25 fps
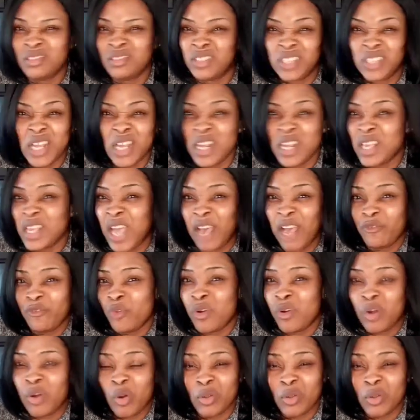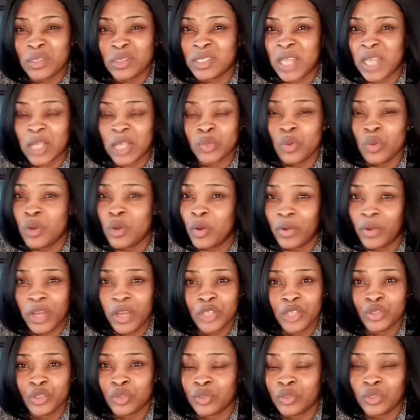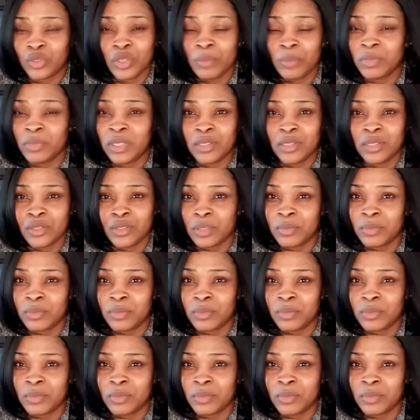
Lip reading: they have one contact, one connection, something